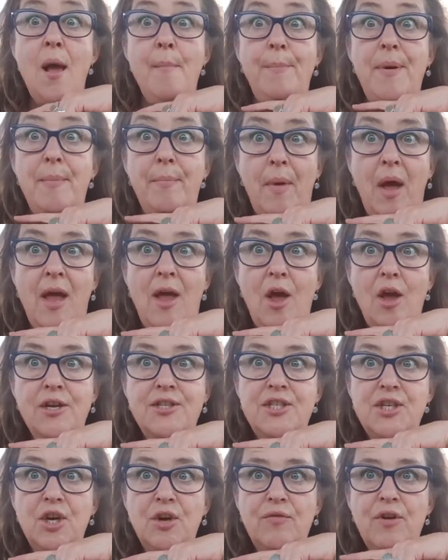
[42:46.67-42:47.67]
But my
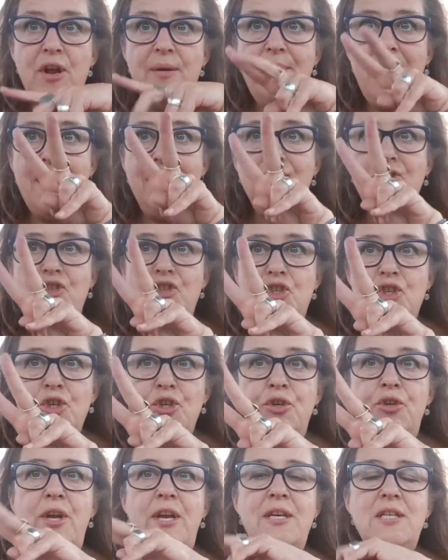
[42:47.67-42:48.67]
hotel room had 2
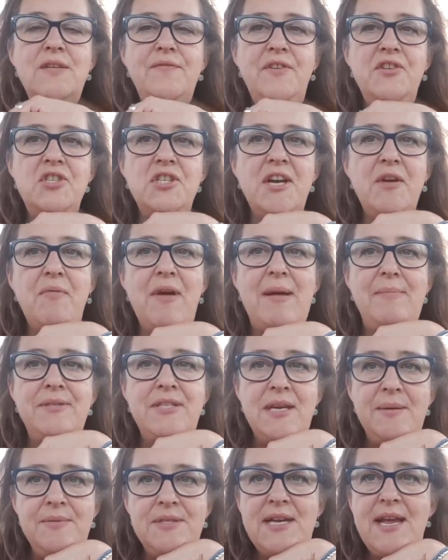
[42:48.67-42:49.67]
individually wrapped Tim